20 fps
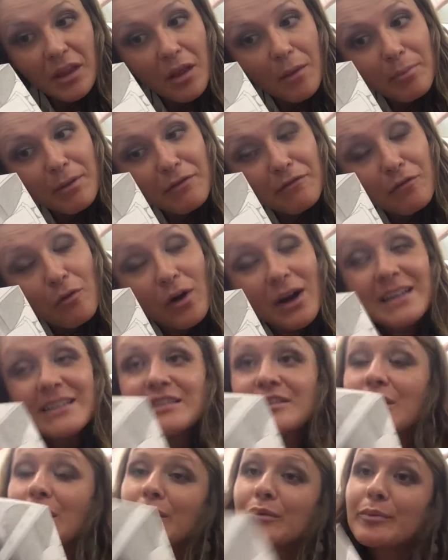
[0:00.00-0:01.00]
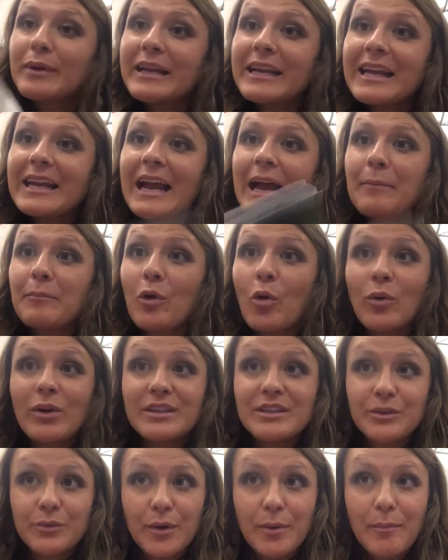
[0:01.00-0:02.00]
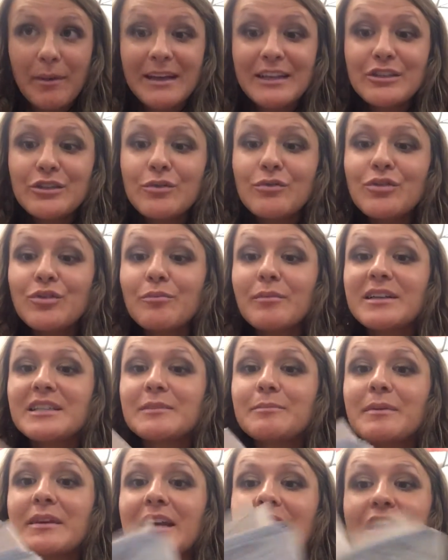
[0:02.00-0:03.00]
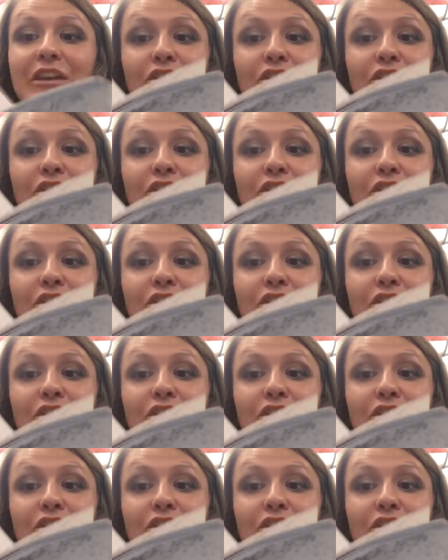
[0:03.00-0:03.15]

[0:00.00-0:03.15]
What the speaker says: before I start reading, I'm going to remind you, you must be in